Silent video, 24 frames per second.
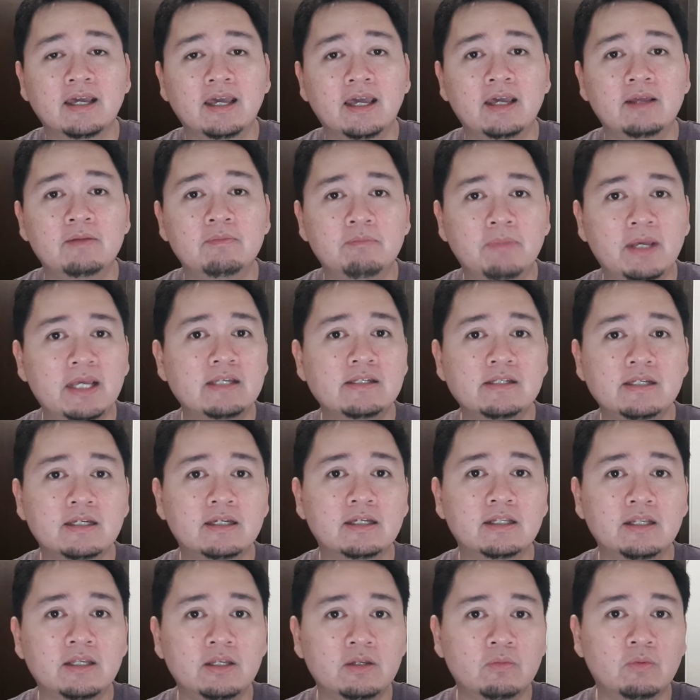And
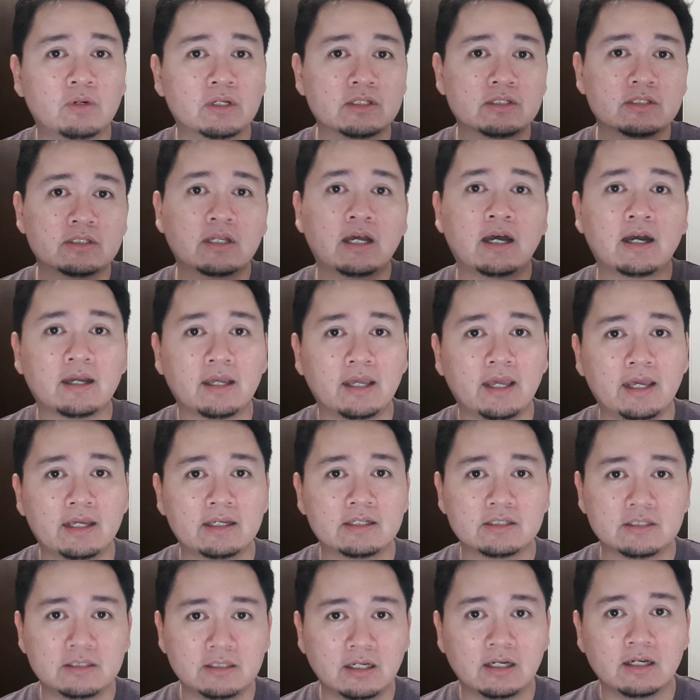basically what
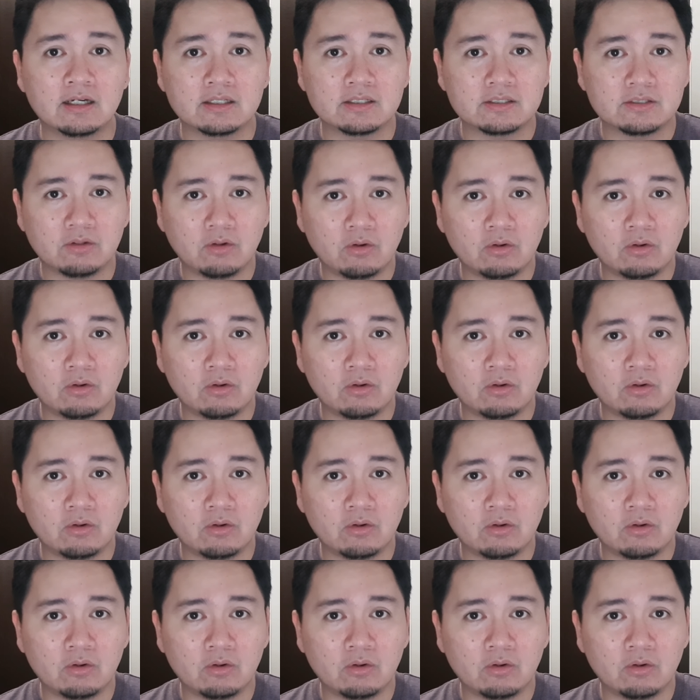StockX does